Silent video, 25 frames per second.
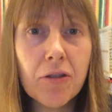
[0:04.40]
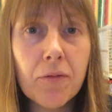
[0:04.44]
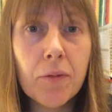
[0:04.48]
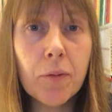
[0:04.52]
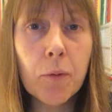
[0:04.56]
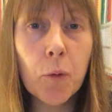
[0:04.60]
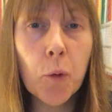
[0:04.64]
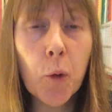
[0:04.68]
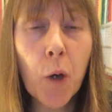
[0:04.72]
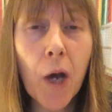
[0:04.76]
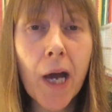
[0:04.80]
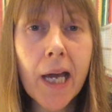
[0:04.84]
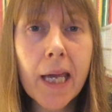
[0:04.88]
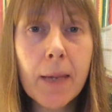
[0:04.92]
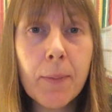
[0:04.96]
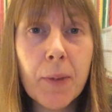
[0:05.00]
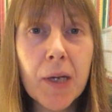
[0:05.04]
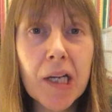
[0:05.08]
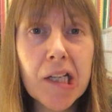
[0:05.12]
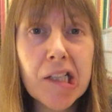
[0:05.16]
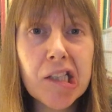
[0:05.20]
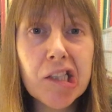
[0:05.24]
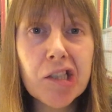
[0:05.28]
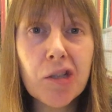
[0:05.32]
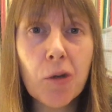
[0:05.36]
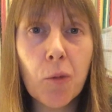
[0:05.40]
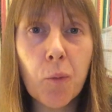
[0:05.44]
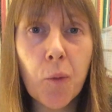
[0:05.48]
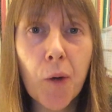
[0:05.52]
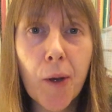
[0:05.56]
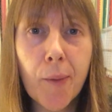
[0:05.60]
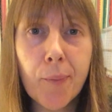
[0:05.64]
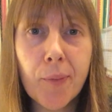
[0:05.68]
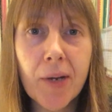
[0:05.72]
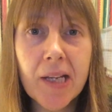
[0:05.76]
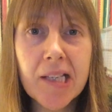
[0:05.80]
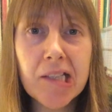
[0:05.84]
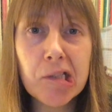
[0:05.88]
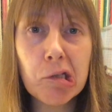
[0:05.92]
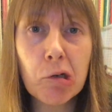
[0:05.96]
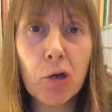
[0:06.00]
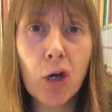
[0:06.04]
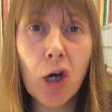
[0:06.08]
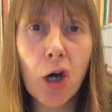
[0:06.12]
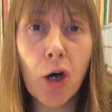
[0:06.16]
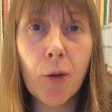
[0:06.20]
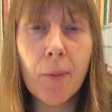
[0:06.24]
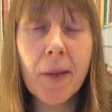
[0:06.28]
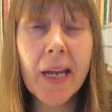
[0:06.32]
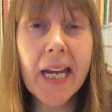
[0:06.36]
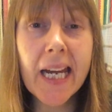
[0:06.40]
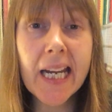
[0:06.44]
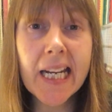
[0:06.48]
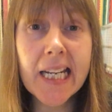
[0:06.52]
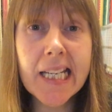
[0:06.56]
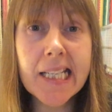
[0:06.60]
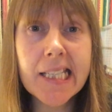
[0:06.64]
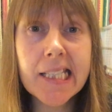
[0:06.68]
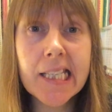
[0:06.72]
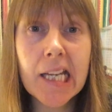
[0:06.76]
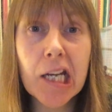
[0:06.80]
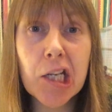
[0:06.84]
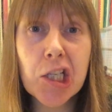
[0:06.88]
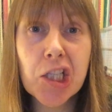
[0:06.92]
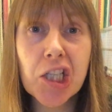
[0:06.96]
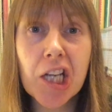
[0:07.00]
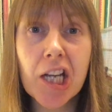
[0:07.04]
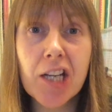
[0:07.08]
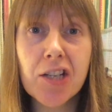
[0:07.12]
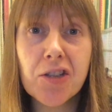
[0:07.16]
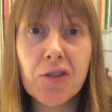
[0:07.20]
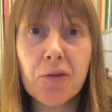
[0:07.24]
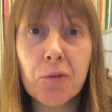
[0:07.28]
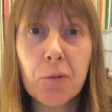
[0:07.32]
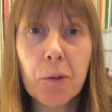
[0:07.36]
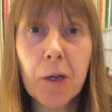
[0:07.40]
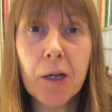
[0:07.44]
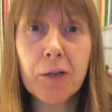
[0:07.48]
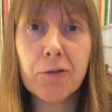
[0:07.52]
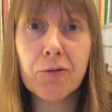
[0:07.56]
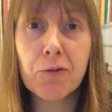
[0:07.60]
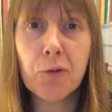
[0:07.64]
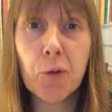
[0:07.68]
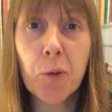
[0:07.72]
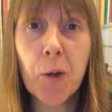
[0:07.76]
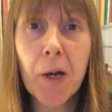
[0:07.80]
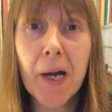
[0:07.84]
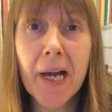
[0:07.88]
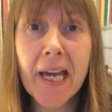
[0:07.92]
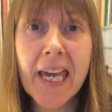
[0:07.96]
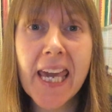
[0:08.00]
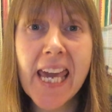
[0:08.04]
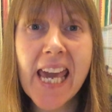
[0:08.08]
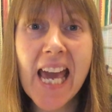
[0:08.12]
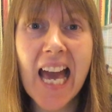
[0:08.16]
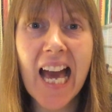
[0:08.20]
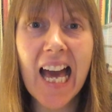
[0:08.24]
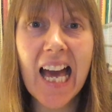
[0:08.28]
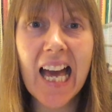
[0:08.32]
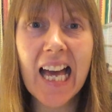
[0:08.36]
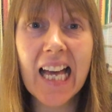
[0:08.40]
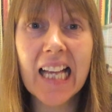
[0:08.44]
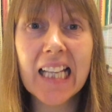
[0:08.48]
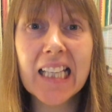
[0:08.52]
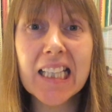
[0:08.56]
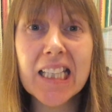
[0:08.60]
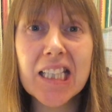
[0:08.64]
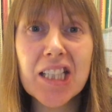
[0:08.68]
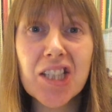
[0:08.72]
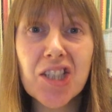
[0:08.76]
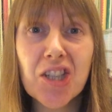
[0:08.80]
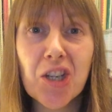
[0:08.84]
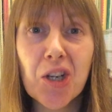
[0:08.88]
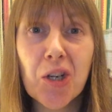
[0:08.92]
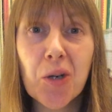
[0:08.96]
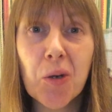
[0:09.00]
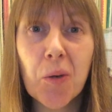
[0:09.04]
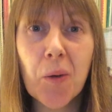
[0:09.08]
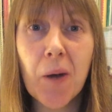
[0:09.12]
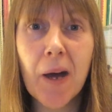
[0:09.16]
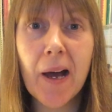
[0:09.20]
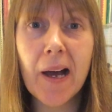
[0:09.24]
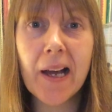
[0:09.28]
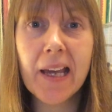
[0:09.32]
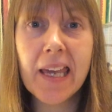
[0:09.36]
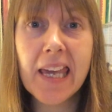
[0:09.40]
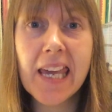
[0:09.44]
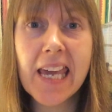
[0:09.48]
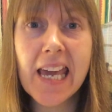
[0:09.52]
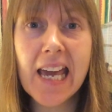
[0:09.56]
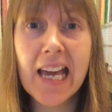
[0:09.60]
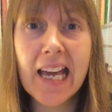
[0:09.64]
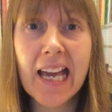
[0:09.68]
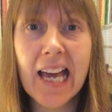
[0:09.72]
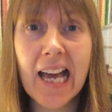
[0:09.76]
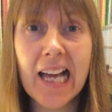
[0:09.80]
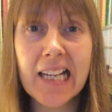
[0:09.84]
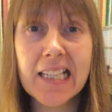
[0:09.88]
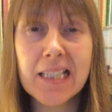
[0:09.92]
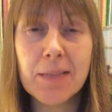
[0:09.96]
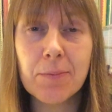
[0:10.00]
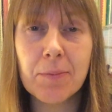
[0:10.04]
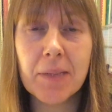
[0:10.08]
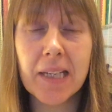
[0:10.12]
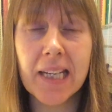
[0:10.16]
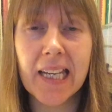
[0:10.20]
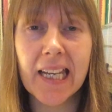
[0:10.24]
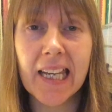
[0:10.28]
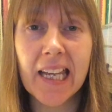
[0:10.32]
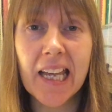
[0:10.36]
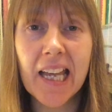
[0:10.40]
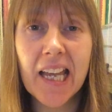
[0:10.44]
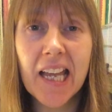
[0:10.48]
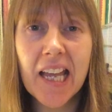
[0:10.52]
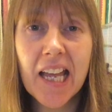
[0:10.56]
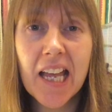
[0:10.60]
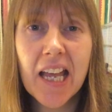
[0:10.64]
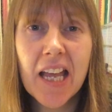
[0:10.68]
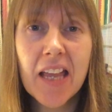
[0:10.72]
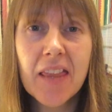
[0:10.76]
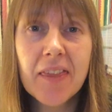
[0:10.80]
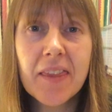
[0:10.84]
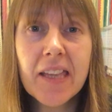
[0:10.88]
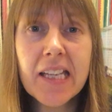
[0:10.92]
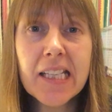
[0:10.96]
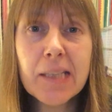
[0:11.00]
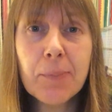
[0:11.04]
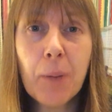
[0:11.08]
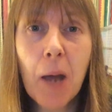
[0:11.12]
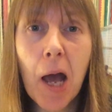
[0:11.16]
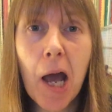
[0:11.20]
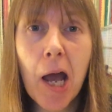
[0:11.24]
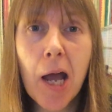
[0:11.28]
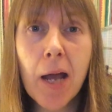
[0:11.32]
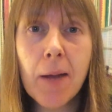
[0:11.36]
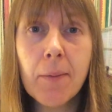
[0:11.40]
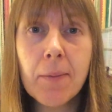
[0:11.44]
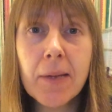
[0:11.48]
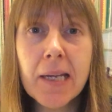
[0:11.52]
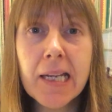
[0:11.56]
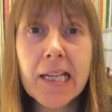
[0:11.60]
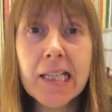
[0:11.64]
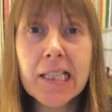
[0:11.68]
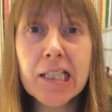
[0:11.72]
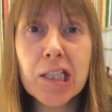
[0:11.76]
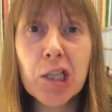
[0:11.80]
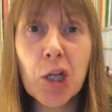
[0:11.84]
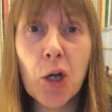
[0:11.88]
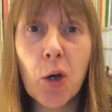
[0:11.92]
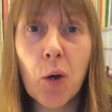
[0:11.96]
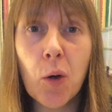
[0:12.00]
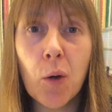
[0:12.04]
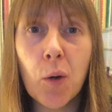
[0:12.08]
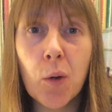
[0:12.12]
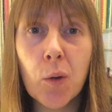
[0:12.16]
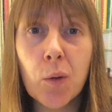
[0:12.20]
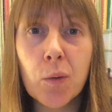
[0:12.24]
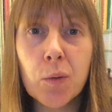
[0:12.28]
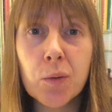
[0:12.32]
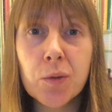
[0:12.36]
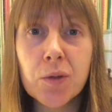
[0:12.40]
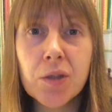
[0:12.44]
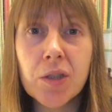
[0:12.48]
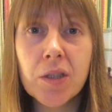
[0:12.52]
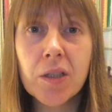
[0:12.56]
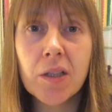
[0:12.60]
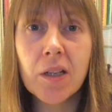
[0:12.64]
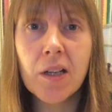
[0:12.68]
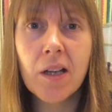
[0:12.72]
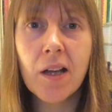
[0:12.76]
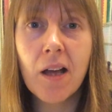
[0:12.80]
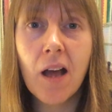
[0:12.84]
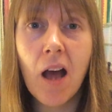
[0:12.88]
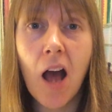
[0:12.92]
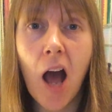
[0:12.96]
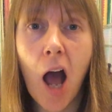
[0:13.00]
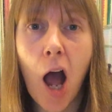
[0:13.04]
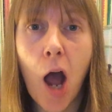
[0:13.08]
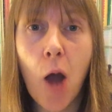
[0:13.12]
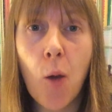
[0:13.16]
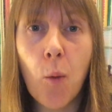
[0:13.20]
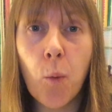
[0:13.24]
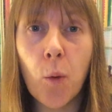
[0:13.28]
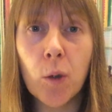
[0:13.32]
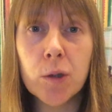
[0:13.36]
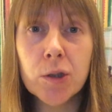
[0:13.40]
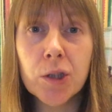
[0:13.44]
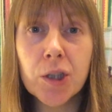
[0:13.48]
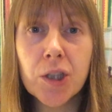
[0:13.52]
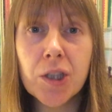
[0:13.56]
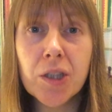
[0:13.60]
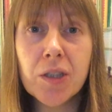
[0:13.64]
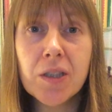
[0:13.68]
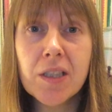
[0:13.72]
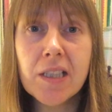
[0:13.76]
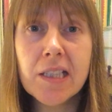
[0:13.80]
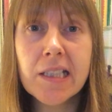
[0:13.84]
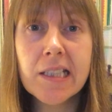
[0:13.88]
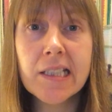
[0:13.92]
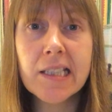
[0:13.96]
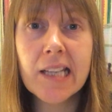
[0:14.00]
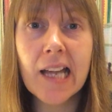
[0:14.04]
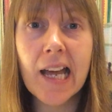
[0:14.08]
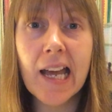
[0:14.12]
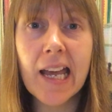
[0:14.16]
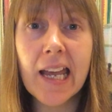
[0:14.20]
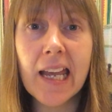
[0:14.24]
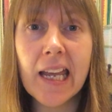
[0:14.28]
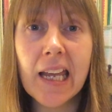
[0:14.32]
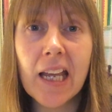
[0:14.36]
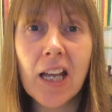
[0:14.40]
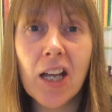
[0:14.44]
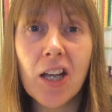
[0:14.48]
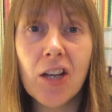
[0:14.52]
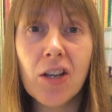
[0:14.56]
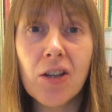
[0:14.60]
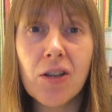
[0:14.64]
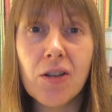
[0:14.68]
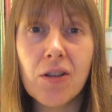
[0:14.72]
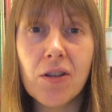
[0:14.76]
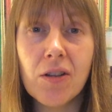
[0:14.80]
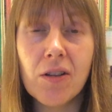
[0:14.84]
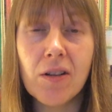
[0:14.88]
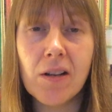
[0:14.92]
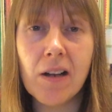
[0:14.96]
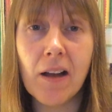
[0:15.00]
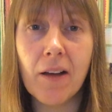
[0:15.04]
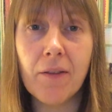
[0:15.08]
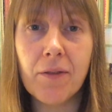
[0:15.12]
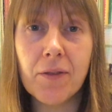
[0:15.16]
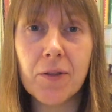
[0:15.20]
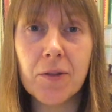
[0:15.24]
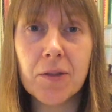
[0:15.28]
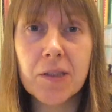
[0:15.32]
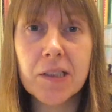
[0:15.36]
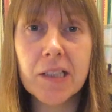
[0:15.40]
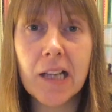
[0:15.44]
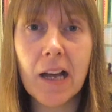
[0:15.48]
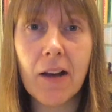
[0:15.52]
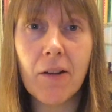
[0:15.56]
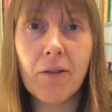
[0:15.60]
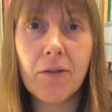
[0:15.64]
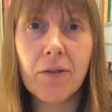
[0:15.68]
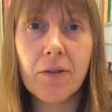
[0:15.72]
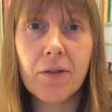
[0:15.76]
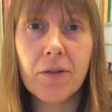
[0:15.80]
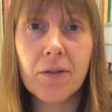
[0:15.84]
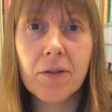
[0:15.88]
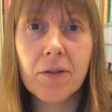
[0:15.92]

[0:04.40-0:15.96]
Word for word: show from quirkybooks.wordpress.com in association with World of Quirky and Quirky Academy. This poem is called I Want You to Say You Love Yourself.